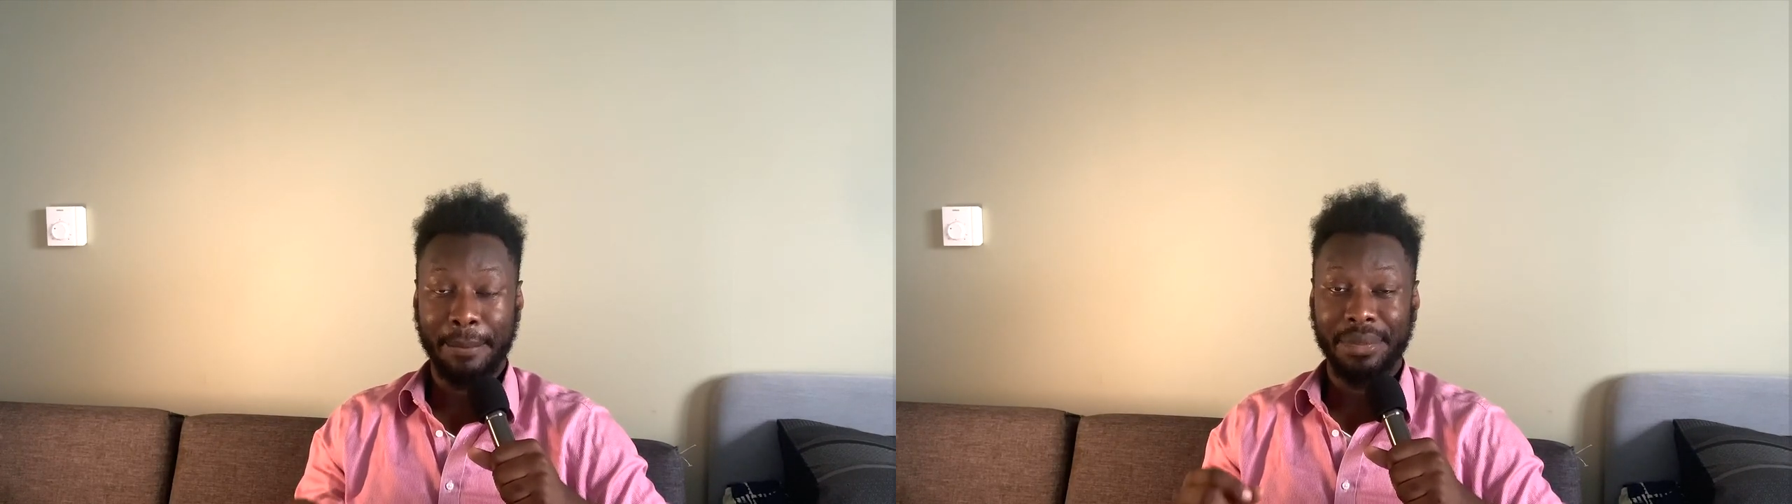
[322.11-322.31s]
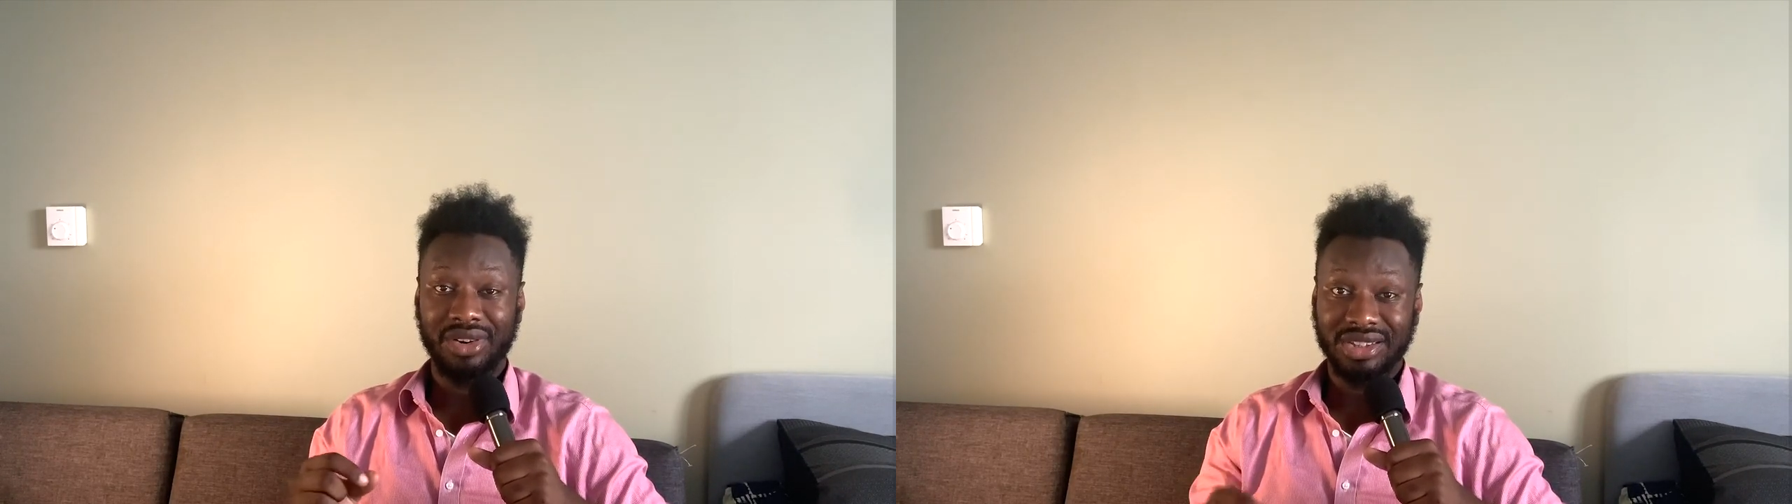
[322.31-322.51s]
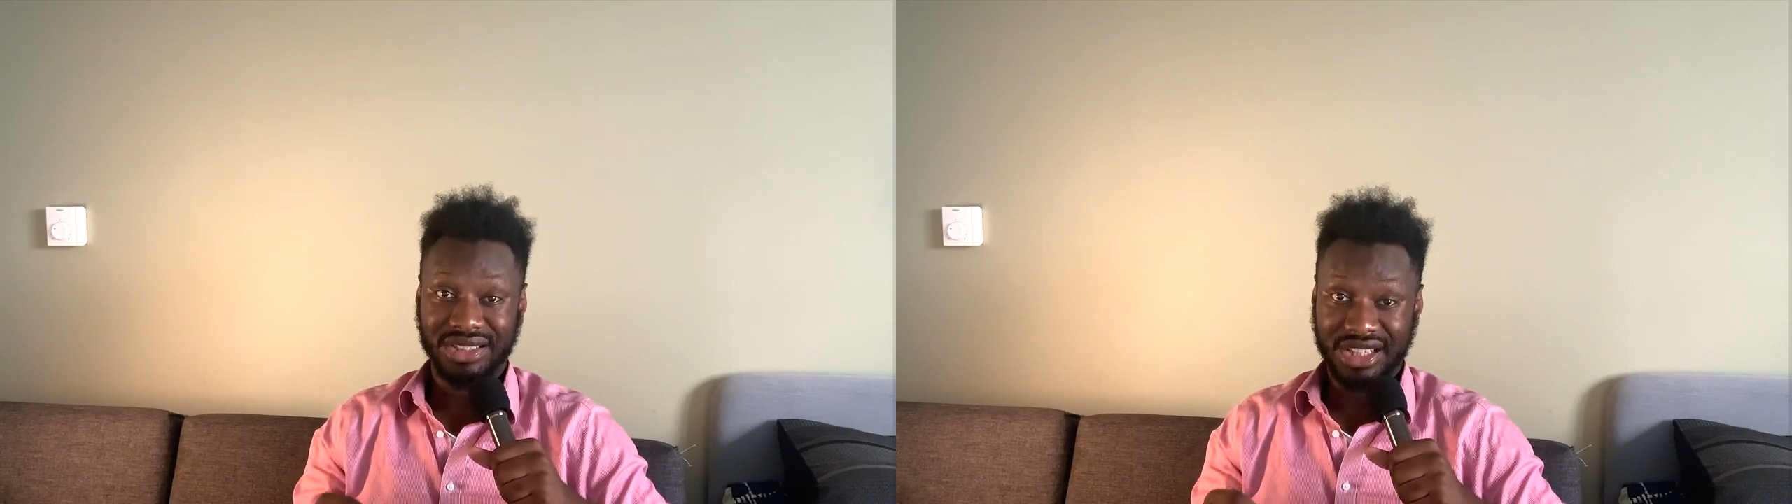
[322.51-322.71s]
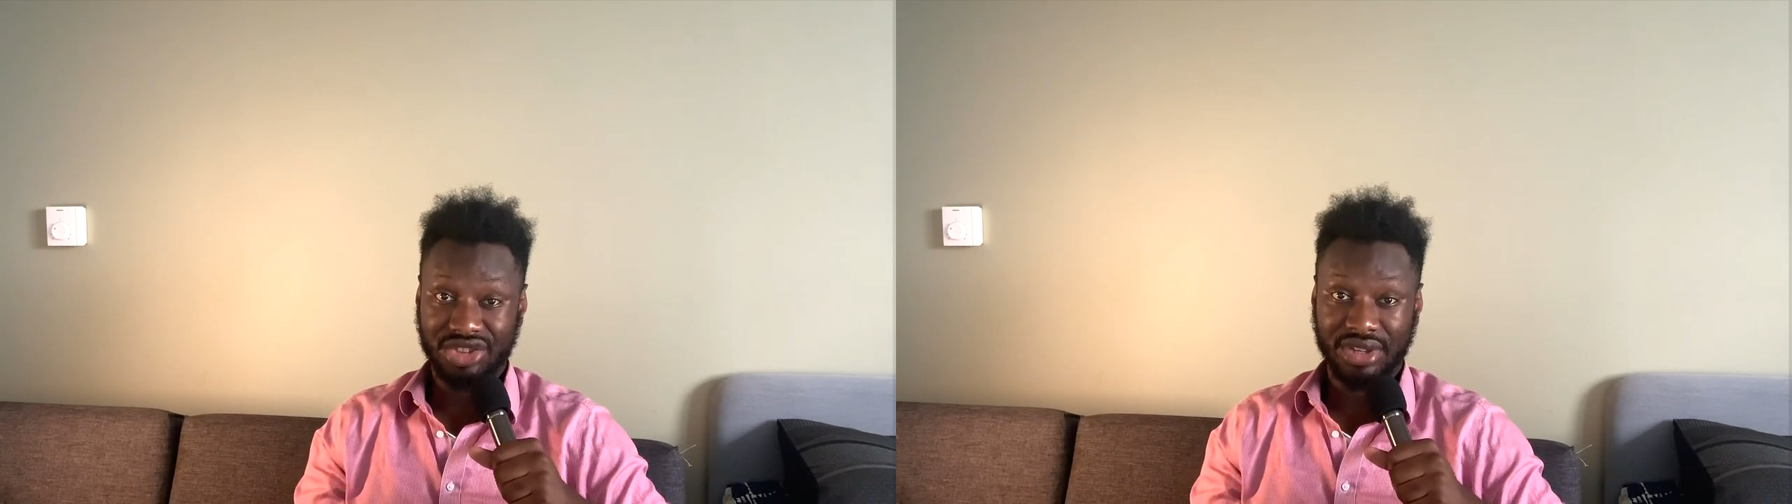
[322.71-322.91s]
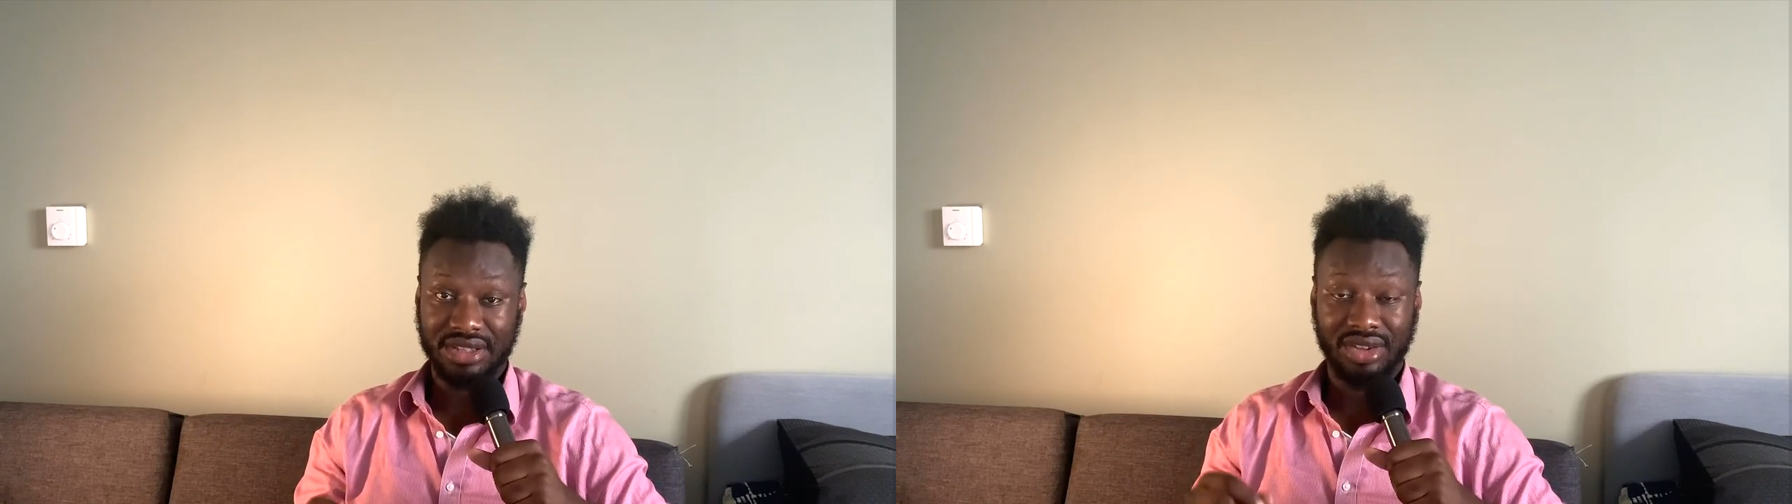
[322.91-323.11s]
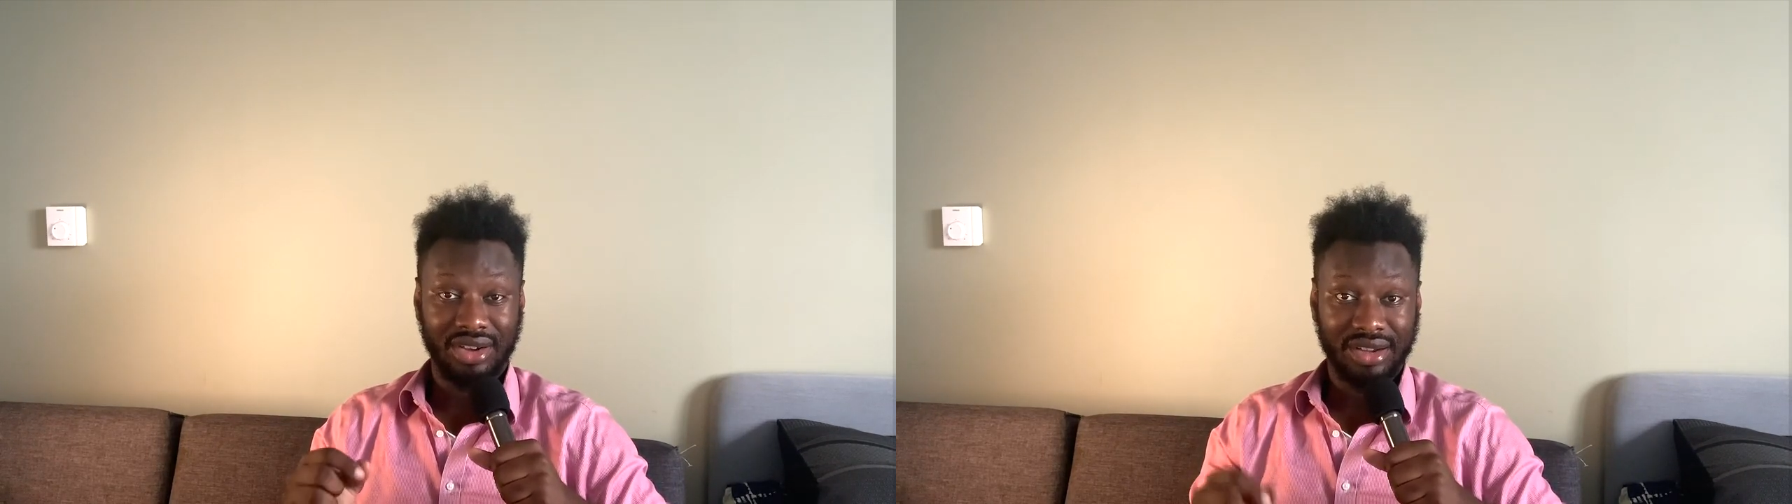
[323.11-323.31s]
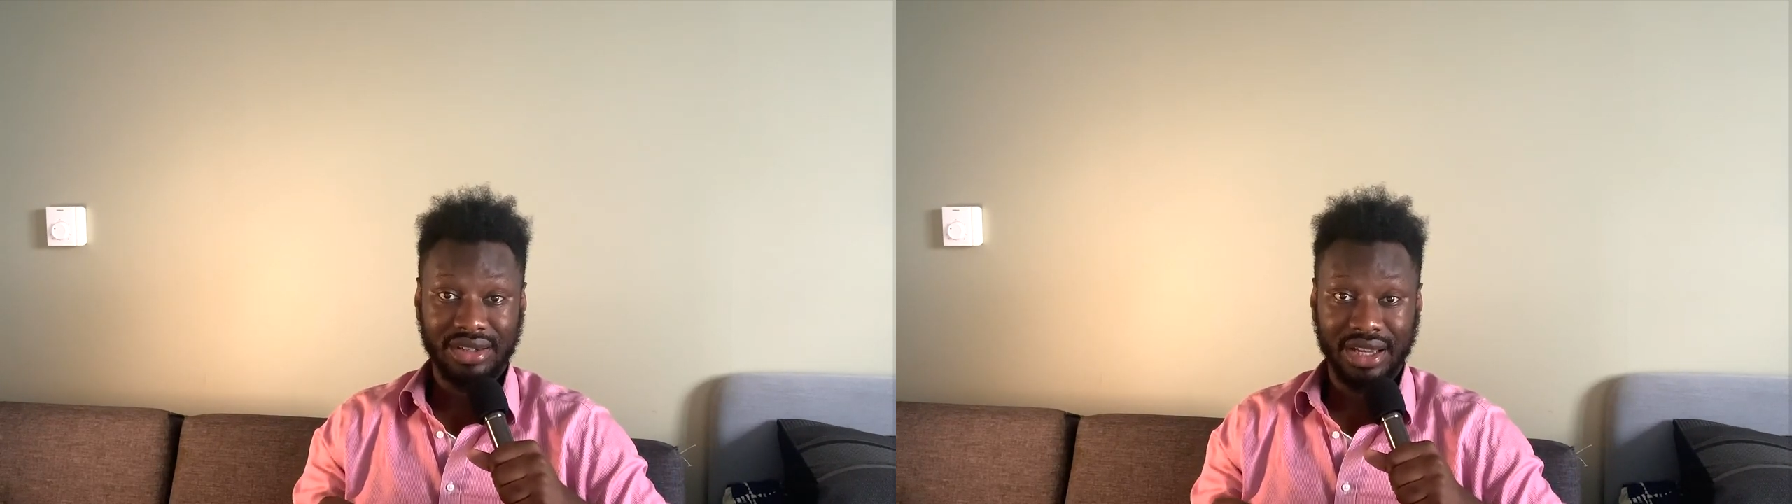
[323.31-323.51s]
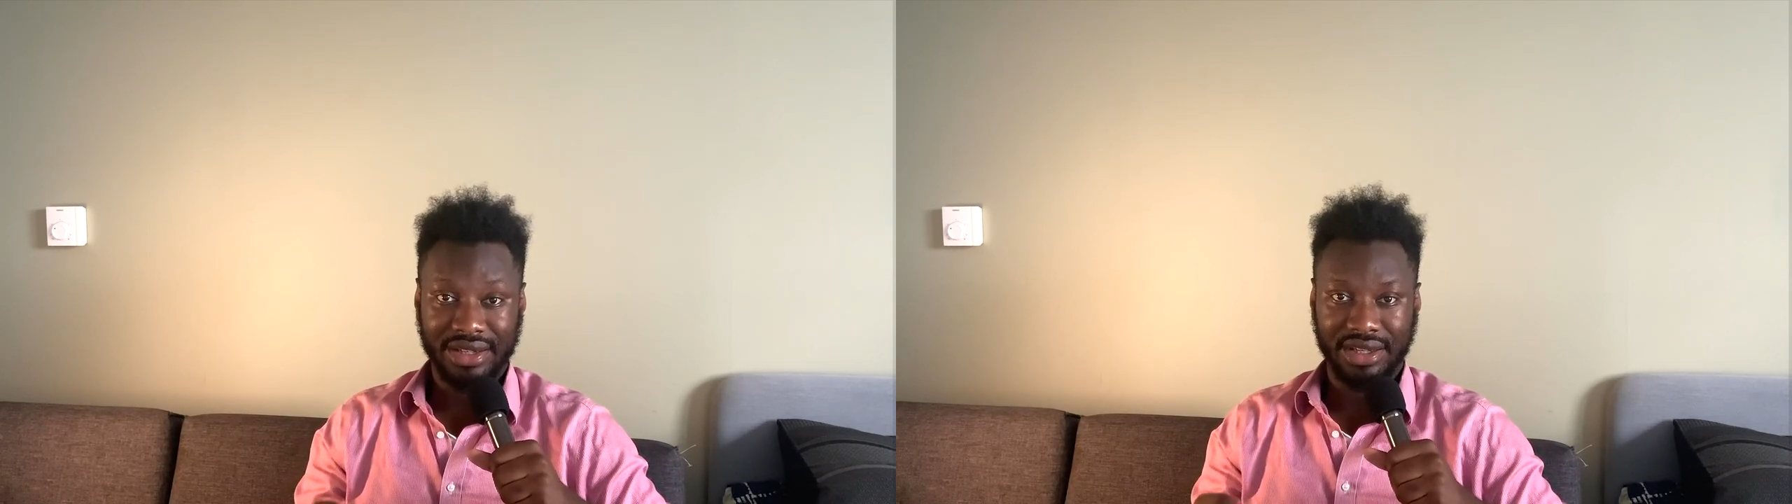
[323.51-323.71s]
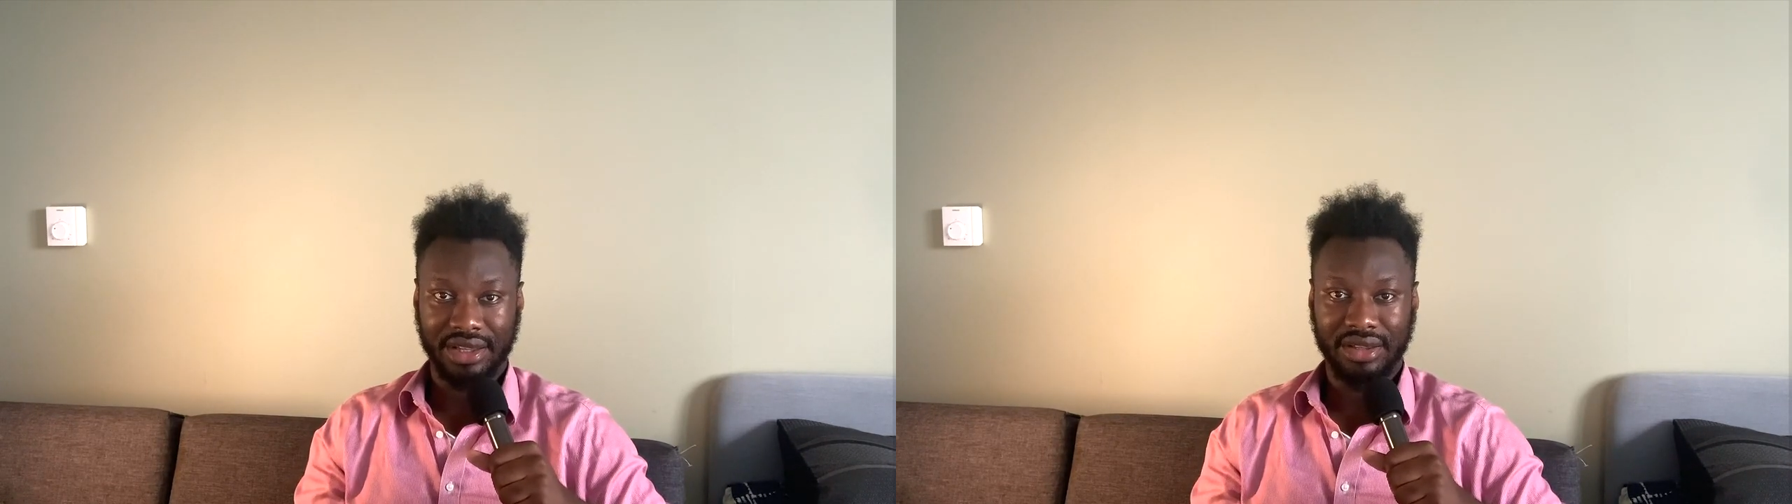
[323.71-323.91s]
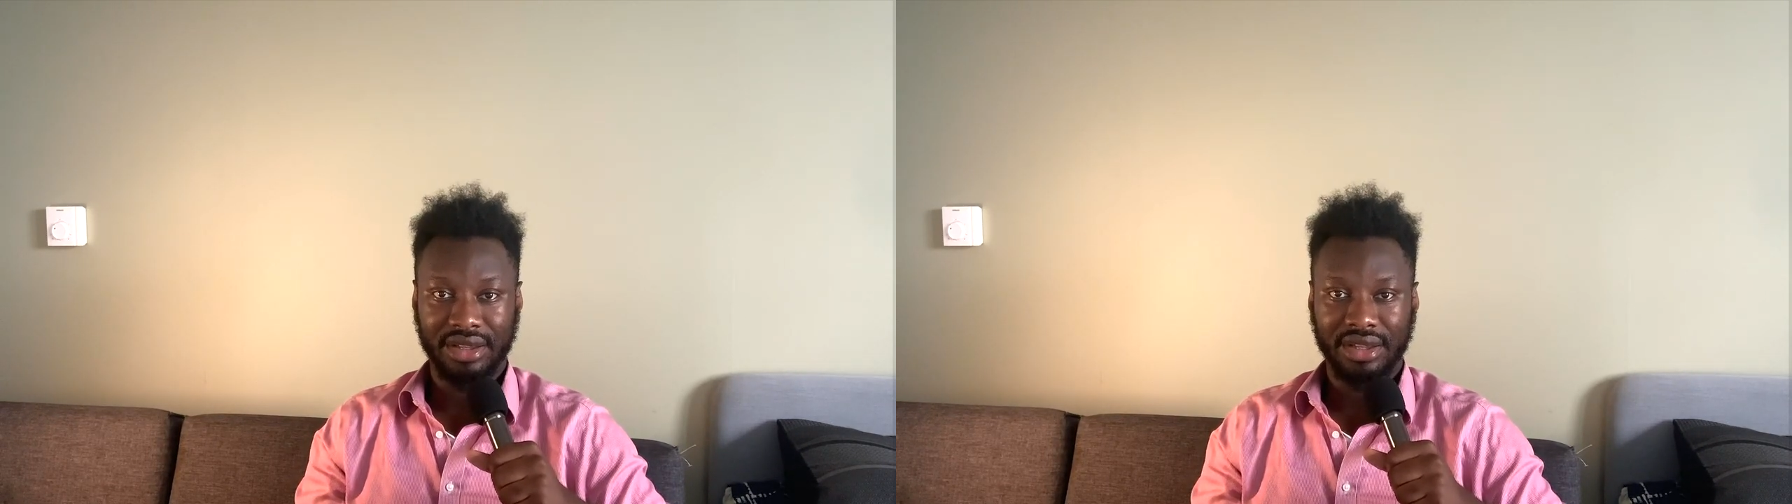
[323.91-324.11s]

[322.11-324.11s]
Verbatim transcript: plus interest on that debt,